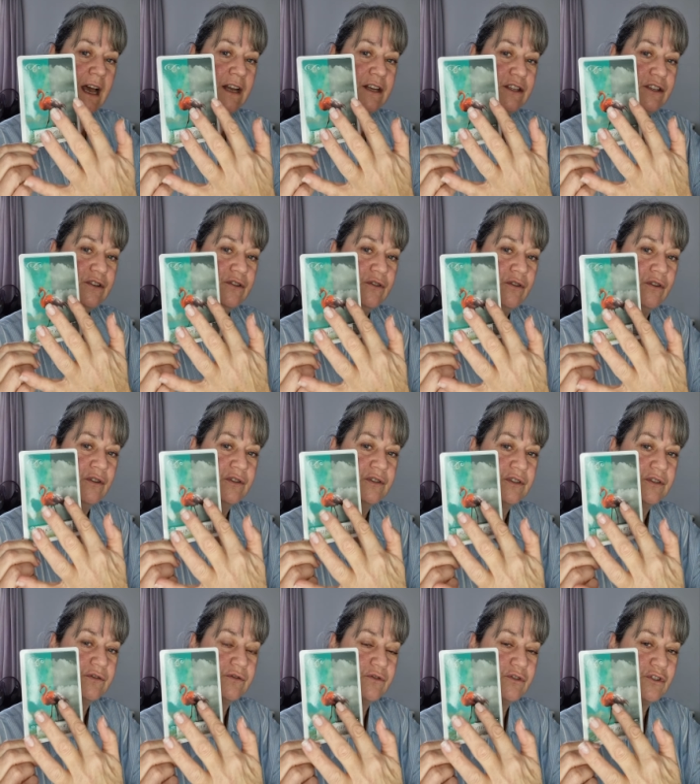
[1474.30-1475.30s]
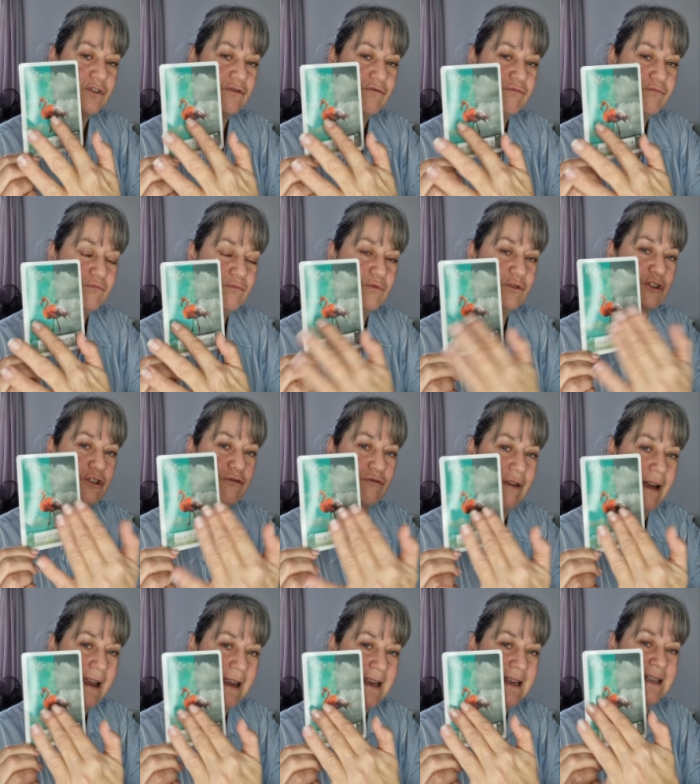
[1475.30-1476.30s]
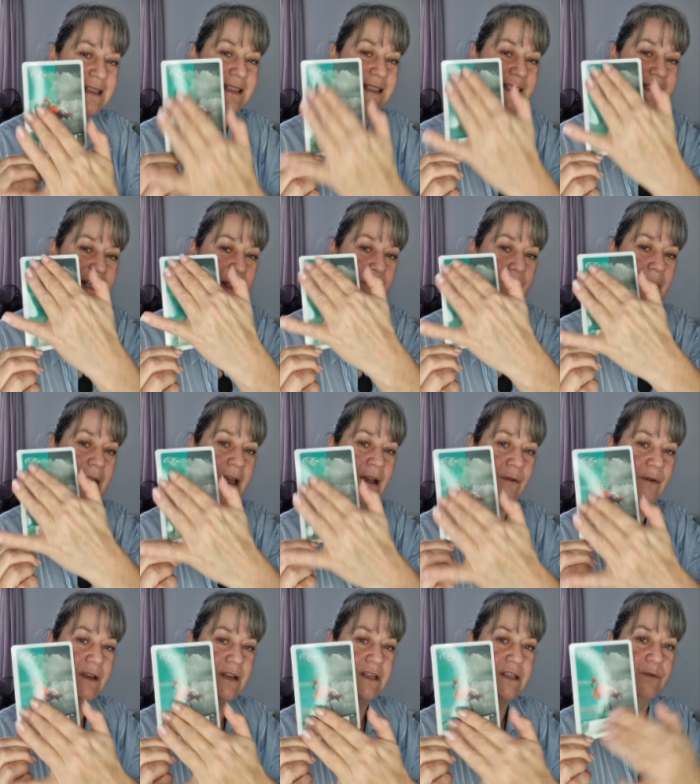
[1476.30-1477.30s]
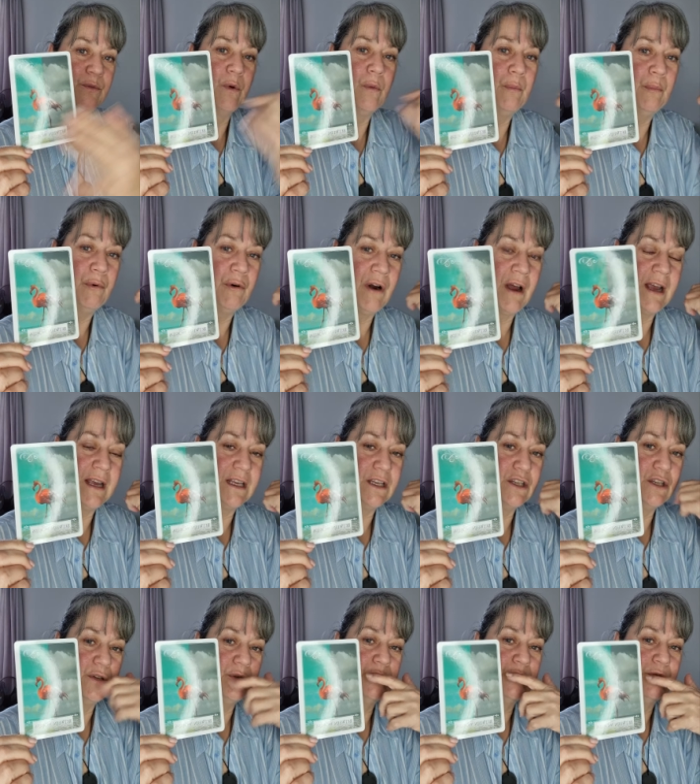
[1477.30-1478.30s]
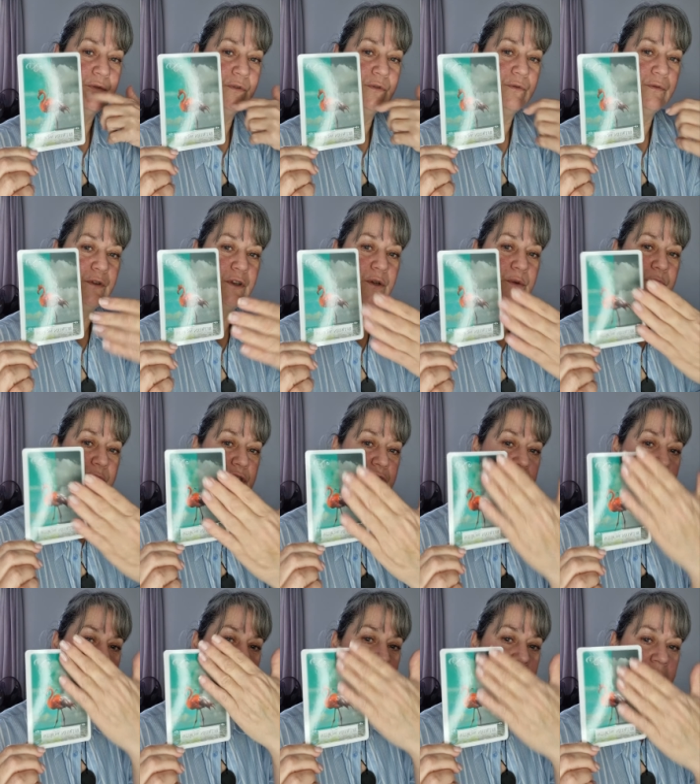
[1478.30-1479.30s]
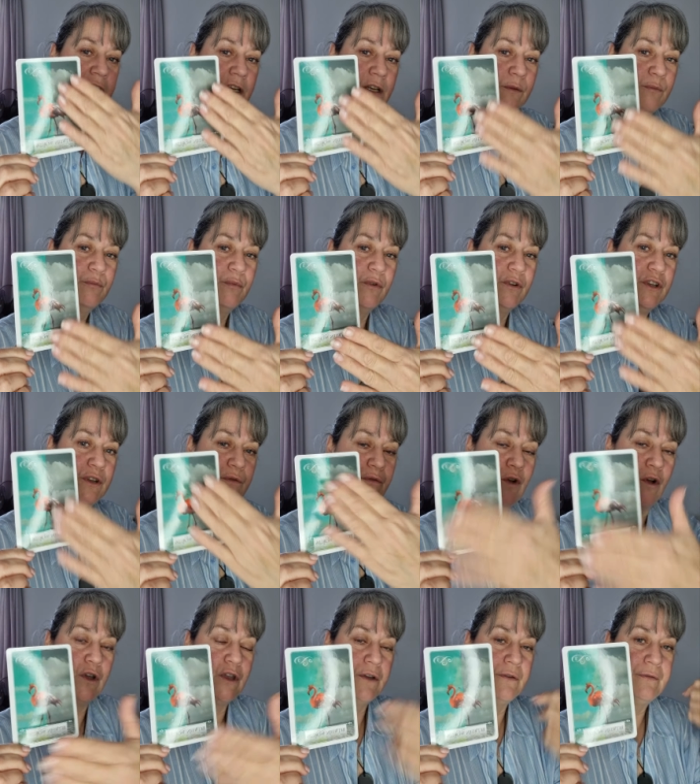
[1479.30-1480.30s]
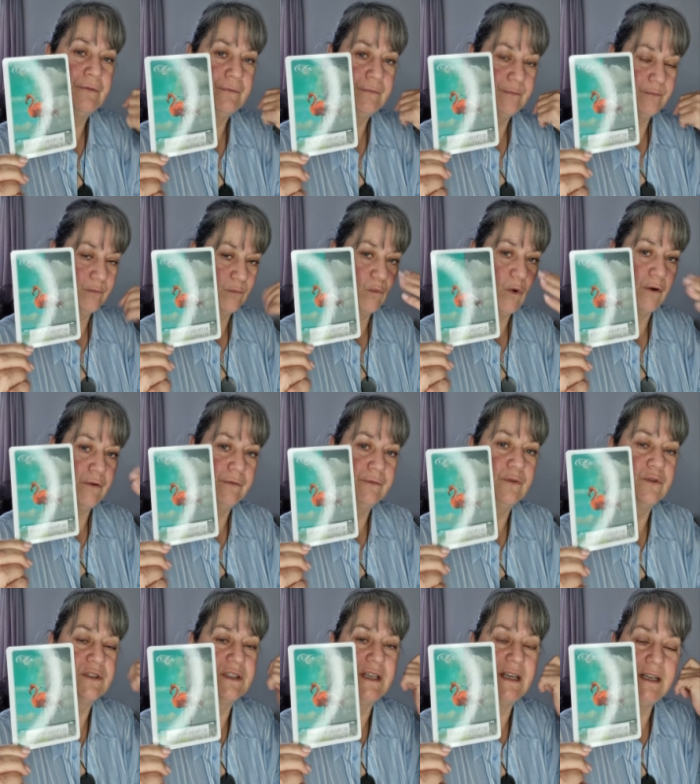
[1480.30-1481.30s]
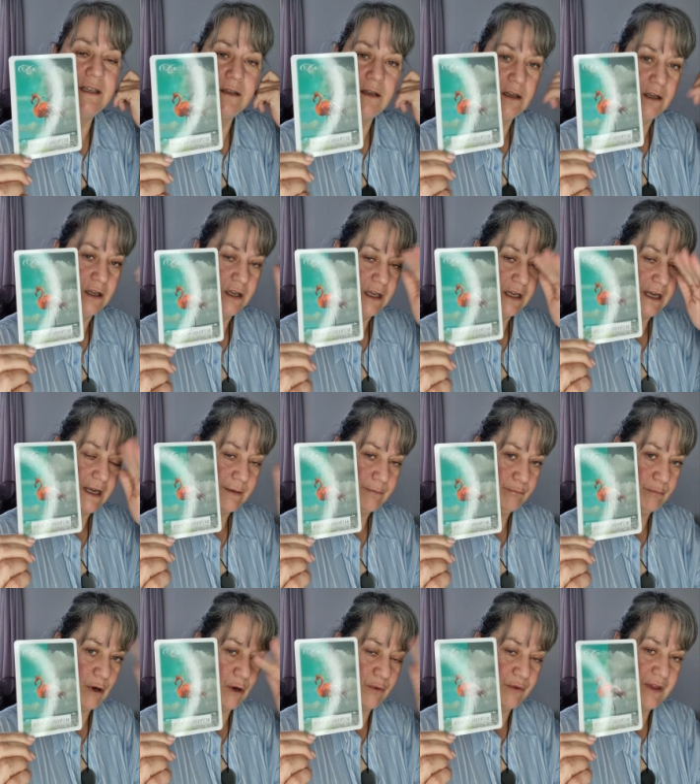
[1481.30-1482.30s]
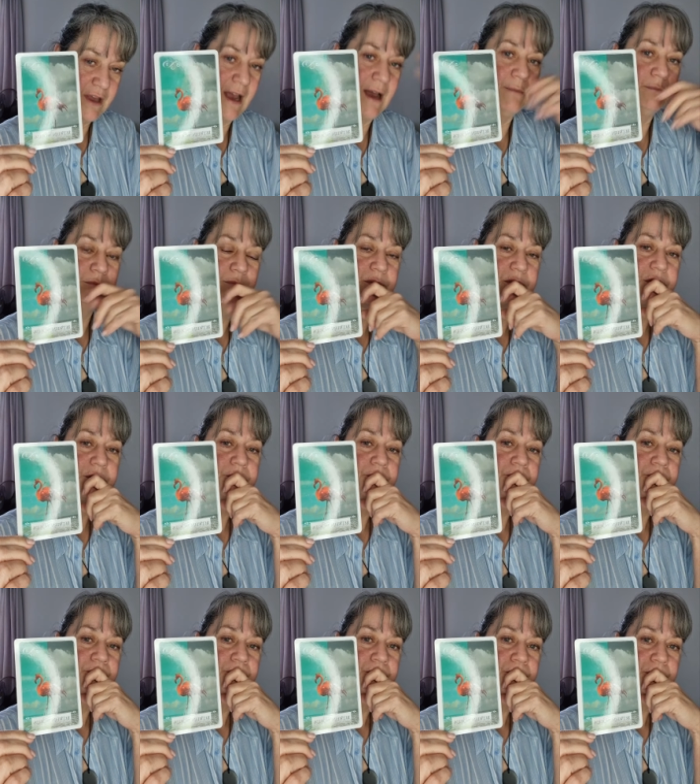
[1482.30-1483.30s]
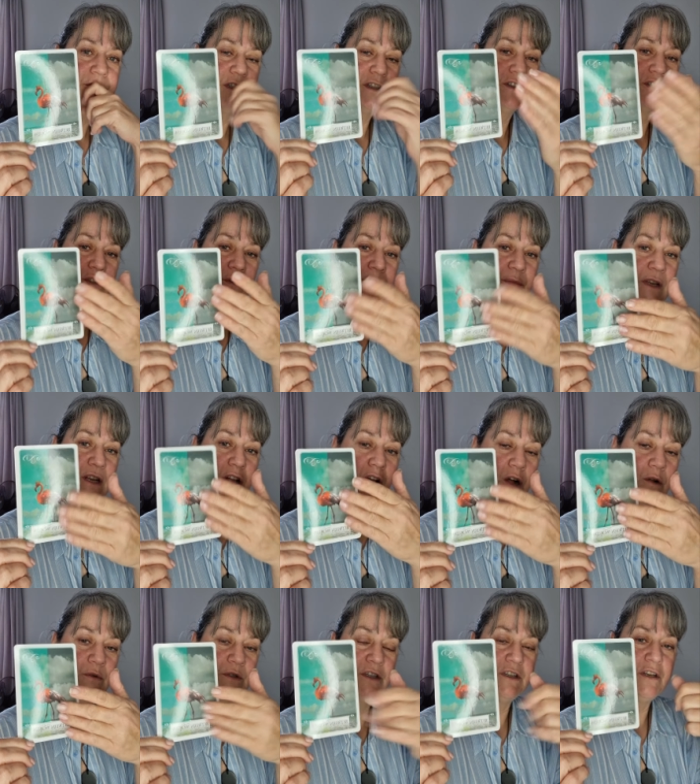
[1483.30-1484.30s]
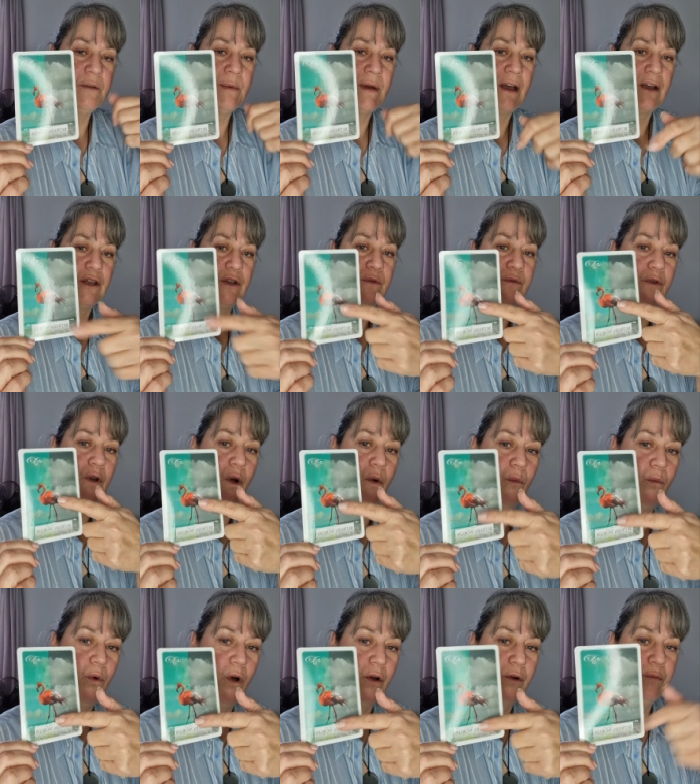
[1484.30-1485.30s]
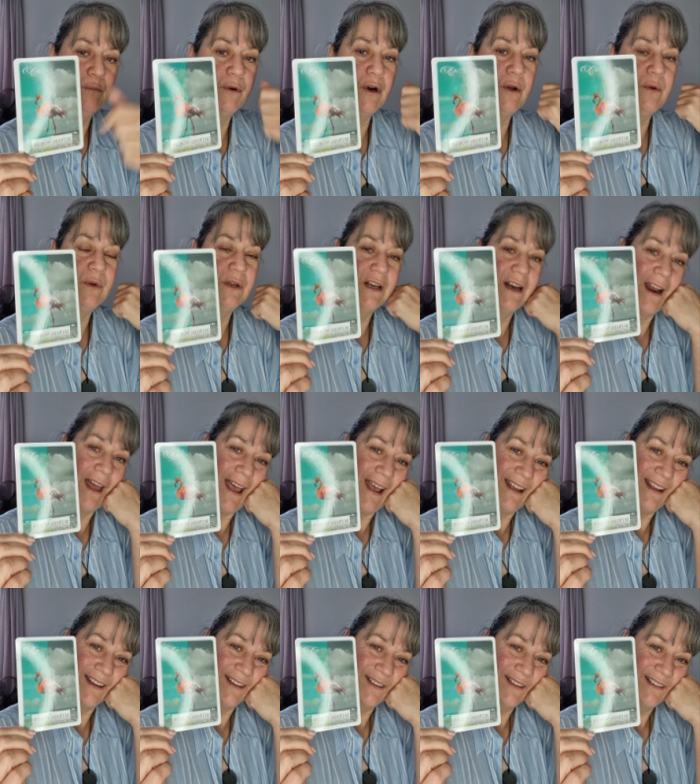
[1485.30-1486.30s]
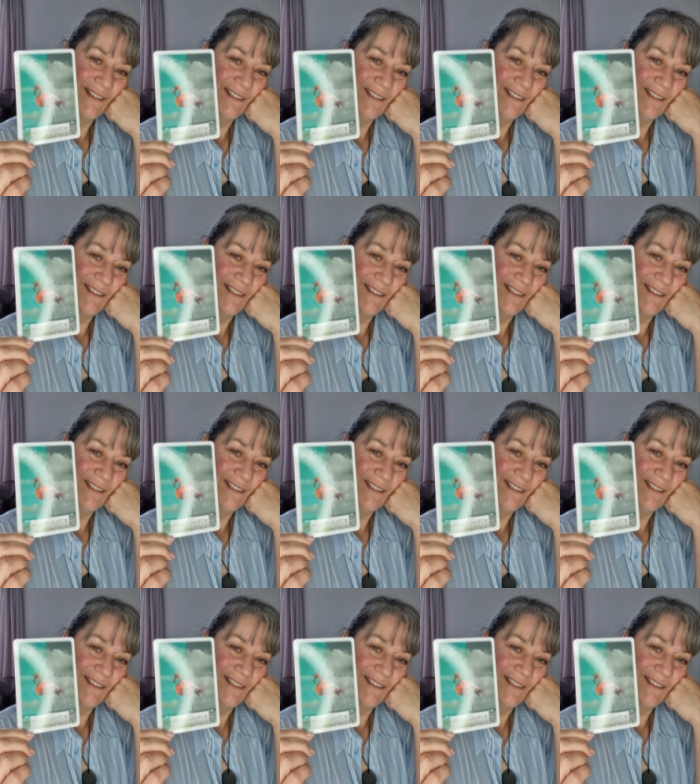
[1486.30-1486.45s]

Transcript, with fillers: and you're tr trying to step out into a bright new future but you've got your one foot in in both camps there's something holding you back you've got one broken leg